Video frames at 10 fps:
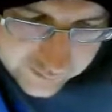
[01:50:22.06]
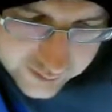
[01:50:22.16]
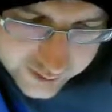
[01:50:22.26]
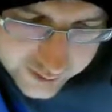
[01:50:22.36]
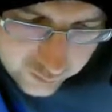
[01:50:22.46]

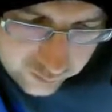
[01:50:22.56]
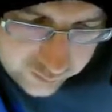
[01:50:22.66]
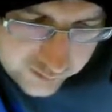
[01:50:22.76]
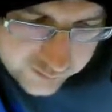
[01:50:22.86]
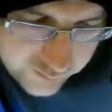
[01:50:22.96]
all
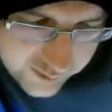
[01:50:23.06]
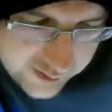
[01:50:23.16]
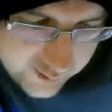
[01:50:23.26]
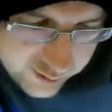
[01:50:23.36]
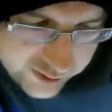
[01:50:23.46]
units with
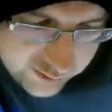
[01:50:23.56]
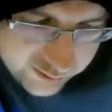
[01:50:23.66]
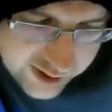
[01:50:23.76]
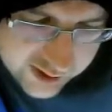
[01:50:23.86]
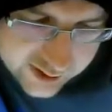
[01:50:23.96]
the Emperor's
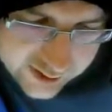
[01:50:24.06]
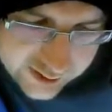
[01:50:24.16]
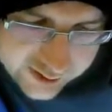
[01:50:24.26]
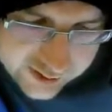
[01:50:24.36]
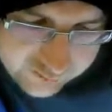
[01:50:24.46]
Children Legion
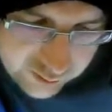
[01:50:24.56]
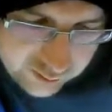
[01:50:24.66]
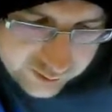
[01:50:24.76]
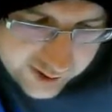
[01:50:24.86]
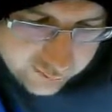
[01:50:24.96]
Astartes
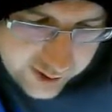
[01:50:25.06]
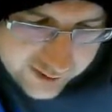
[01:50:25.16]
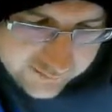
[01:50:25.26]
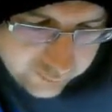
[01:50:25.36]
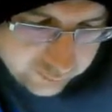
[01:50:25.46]
rule, as well
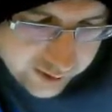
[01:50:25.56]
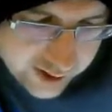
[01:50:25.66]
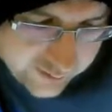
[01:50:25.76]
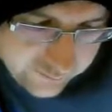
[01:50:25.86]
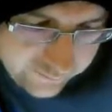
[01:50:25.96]
as
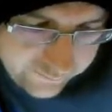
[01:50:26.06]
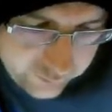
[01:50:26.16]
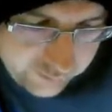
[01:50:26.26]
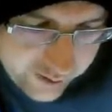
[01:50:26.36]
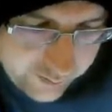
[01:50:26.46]

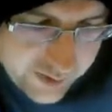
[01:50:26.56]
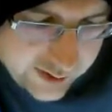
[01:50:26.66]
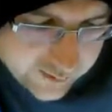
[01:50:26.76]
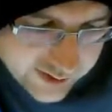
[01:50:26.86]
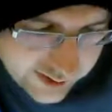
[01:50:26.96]
Fulgrim
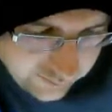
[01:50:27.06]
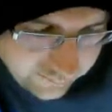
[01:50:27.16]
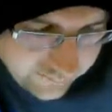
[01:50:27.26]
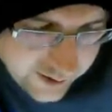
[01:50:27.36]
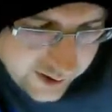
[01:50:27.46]

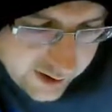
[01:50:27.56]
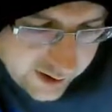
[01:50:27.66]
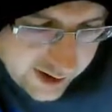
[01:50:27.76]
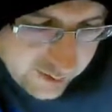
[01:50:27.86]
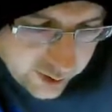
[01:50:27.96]
himself,
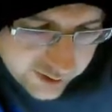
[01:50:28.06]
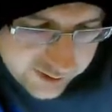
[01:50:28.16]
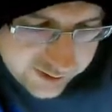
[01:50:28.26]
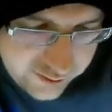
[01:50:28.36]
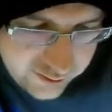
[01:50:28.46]
gain
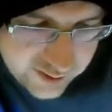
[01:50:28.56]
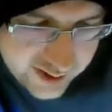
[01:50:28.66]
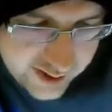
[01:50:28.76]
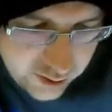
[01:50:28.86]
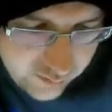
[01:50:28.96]
+2 to
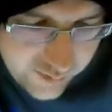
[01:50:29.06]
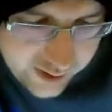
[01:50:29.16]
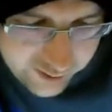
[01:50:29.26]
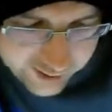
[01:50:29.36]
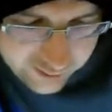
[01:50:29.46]
their
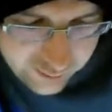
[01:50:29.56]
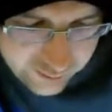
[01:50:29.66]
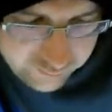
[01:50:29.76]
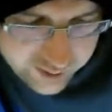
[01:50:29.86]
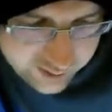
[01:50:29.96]
combat
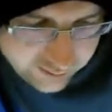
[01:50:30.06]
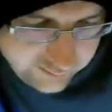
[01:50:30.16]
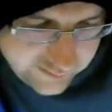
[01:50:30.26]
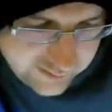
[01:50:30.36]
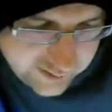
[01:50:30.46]
resolution
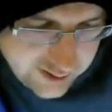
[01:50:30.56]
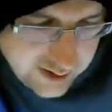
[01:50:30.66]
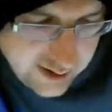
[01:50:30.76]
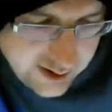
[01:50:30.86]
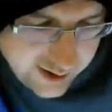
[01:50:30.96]
results,
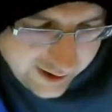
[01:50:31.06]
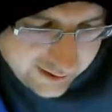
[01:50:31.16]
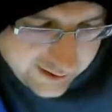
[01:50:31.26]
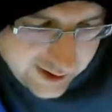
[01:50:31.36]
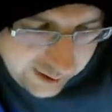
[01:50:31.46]

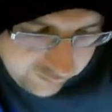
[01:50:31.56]
and any